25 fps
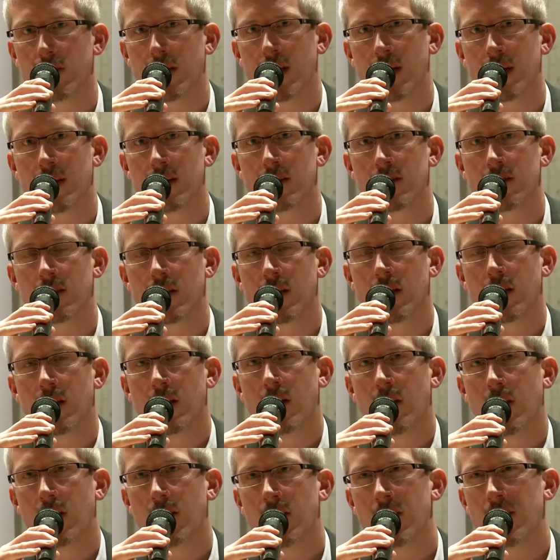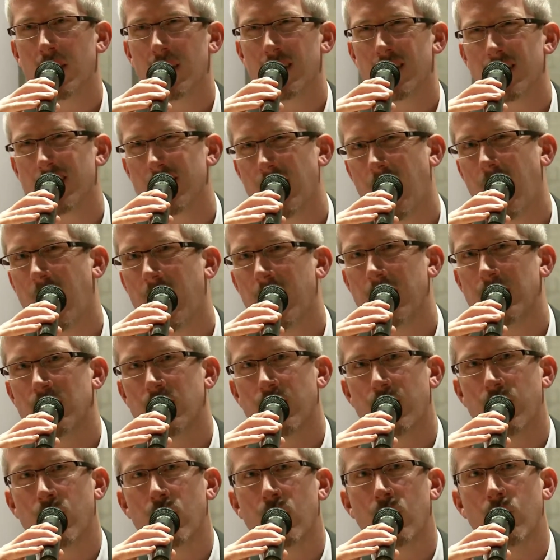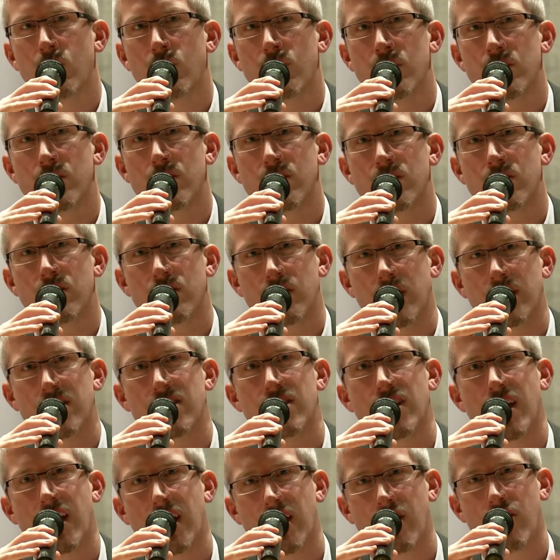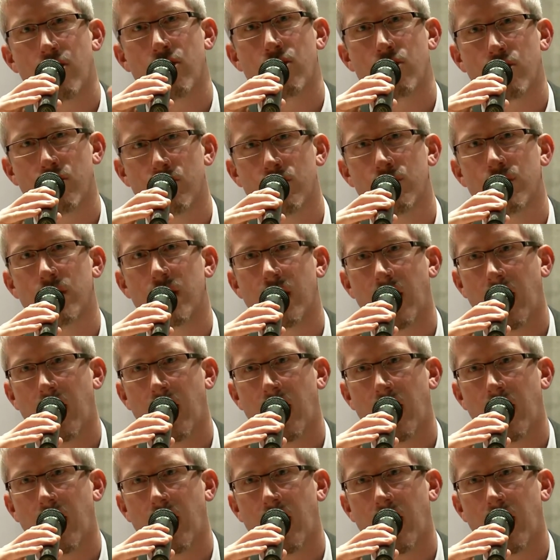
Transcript: That is, the sides of who was, let's say, the good